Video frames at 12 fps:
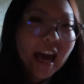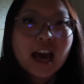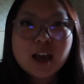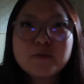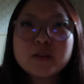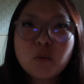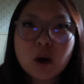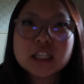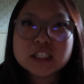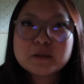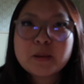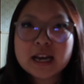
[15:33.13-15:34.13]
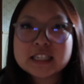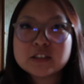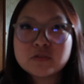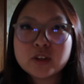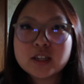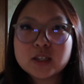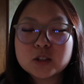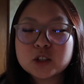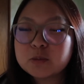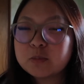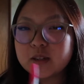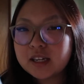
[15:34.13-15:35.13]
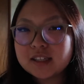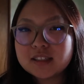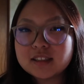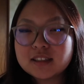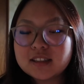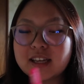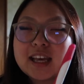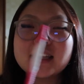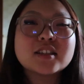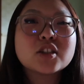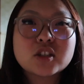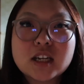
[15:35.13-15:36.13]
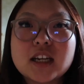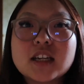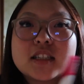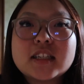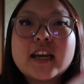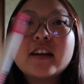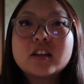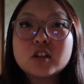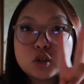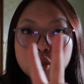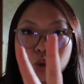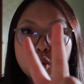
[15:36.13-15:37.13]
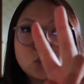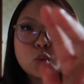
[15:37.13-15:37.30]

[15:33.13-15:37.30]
I've been watching pageant videos, but okay, let's take 2.